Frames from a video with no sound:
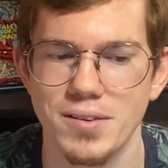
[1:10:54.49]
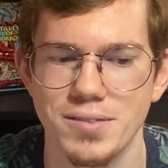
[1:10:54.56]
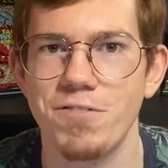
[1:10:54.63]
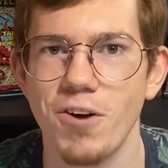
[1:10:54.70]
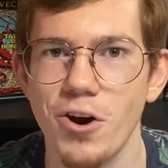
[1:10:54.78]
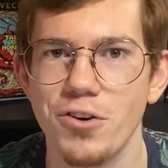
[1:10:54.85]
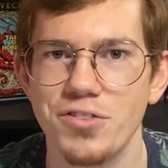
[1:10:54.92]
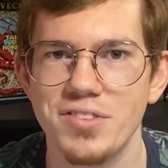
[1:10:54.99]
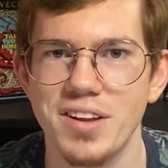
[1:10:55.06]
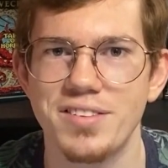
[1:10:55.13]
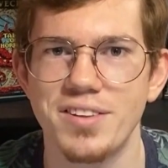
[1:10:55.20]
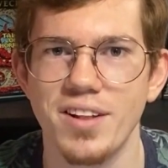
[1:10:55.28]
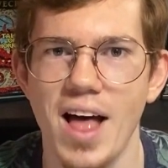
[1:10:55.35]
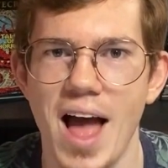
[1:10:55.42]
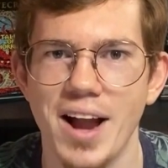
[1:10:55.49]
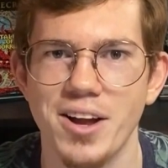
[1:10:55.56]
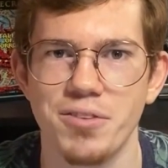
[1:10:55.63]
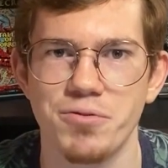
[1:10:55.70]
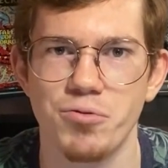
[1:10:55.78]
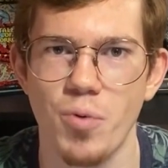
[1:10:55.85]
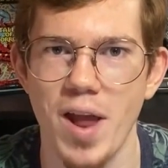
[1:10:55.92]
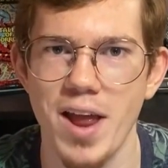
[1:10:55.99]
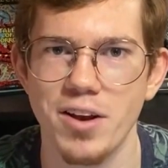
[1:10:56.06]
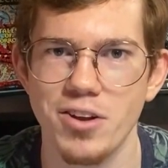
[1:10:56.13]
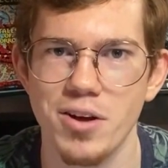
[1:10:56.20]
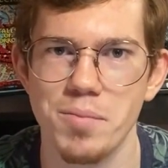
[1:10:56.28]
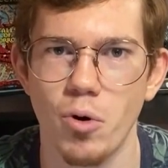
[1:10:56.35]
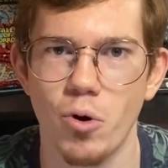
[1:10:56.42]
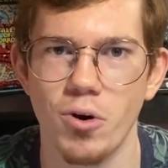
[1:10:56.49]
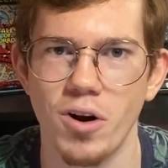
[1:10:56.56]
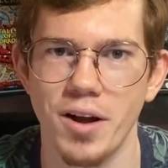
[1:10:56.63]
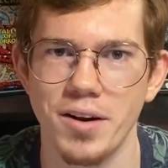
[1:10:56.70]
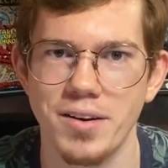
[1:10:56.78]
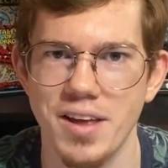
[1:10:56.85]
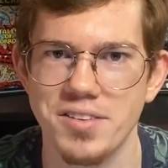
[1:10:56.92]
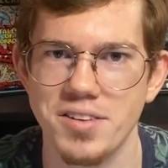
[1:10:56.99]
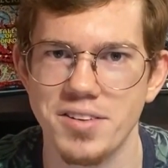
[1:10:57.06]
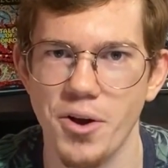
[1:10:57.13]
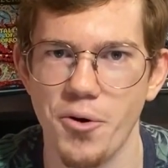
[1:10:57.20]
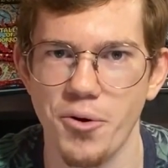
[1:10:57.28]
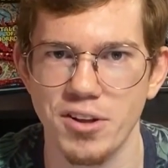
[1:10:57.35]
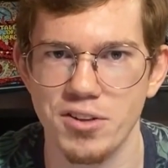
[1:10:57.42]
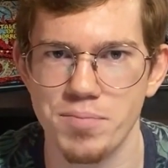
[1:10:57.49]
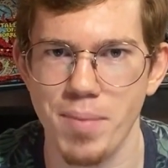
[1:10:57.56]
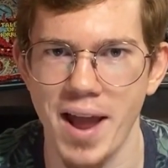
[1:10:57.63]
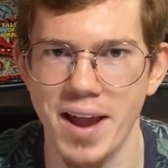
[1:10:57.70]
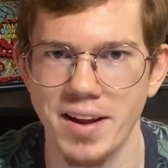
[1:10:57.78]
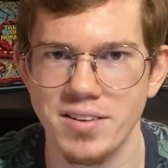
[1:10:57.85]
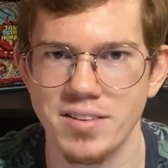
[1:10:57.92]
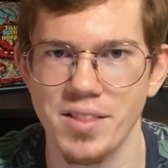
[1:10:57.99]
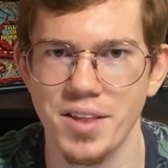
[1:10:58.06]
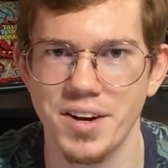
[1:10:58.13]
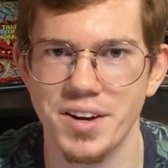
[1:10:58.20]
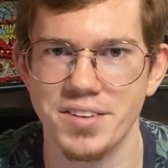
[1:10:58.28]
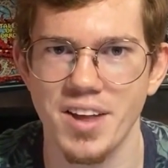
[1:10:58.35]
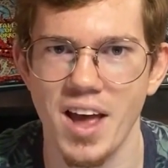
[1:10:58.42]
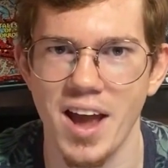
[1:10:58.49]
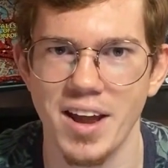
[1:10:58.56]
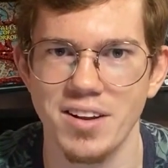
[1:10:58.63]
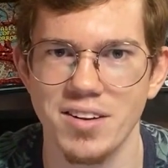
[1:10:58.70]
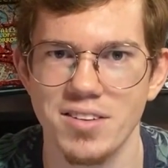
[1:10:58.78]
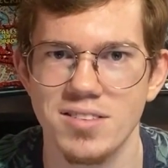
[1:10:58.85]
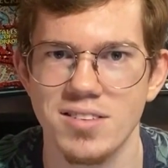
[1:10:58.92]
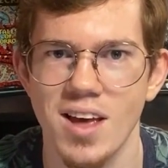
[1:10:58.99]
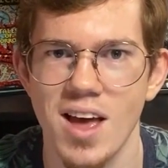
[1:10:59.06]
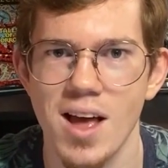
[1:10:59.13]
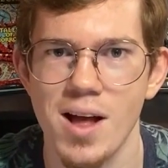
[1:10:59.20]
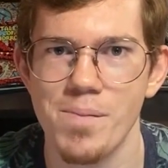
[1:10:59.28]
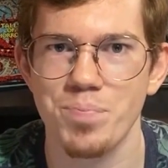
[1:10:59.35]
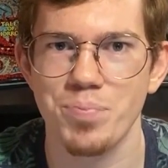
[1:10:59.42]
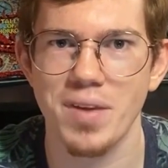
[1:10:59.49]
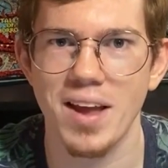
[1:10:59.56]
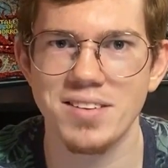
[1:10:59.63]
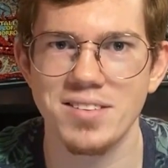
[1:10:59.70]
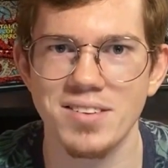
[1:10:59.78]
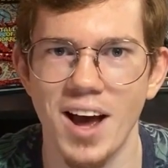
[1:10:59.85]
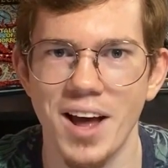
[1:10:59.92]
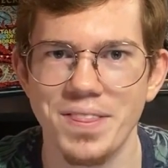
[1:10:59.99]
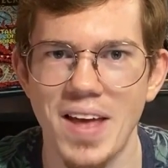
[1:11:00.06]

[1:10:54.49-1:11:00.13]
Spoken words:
First is the lack of random or unnecessary spikes in the designs. It's not